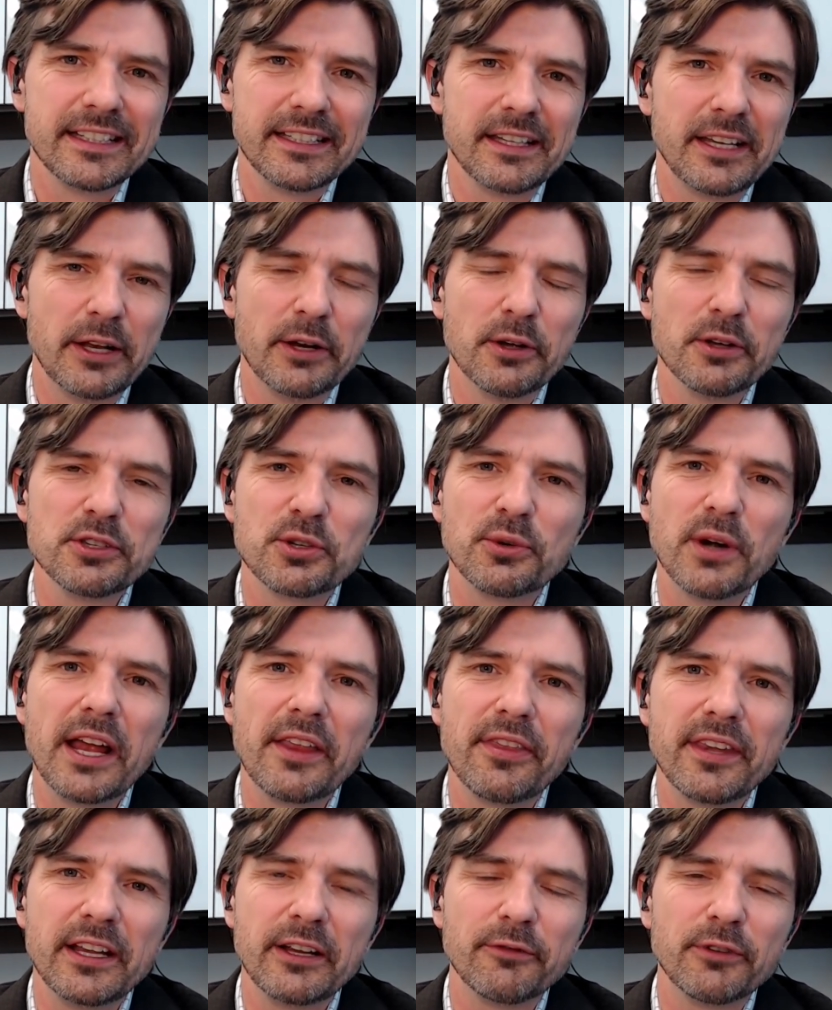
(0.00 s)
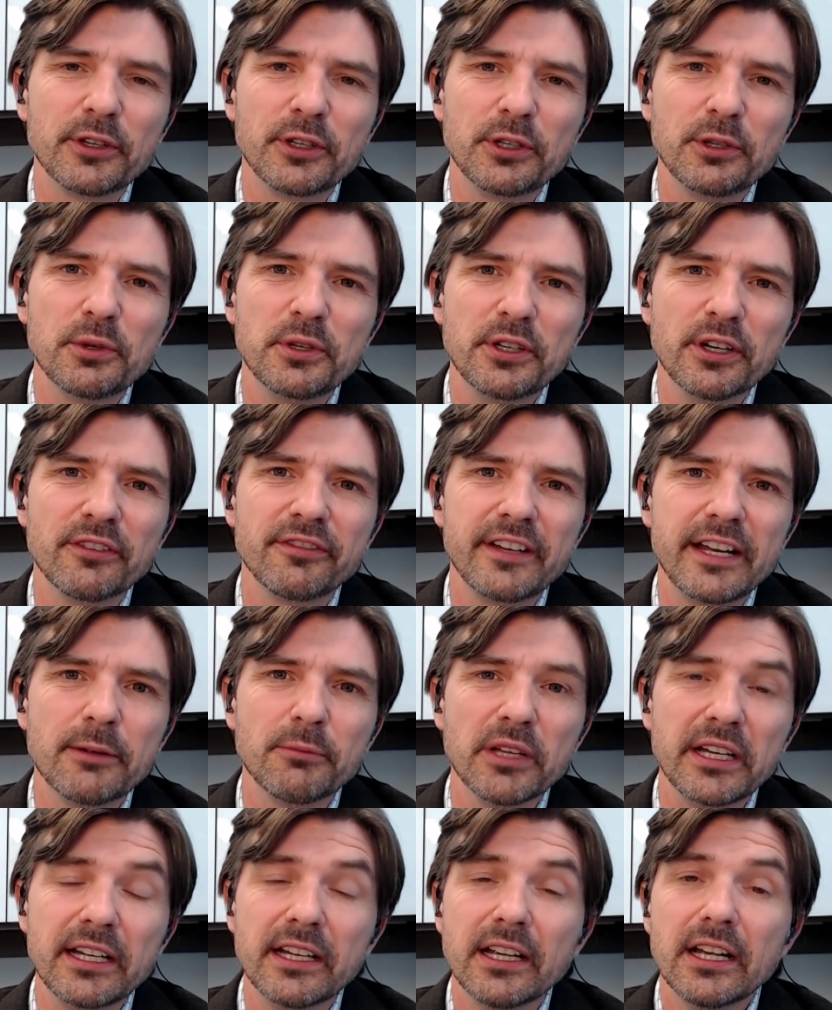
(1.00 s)
it's the right thing for you and your
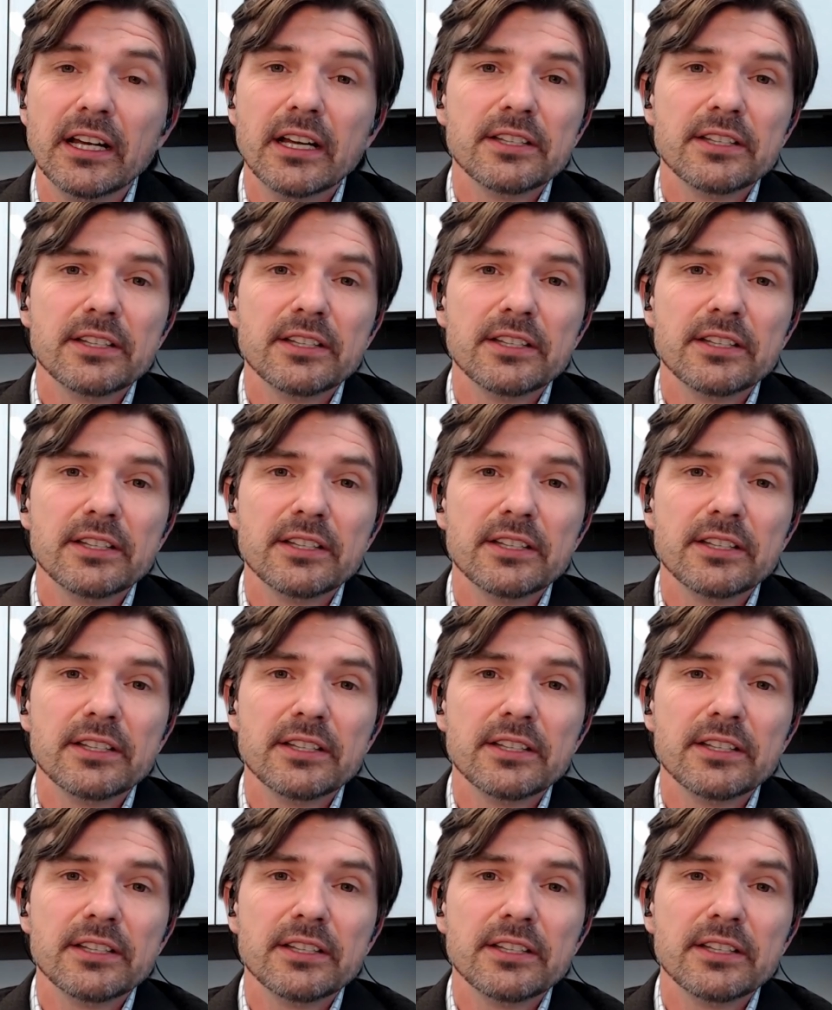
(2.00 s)
family.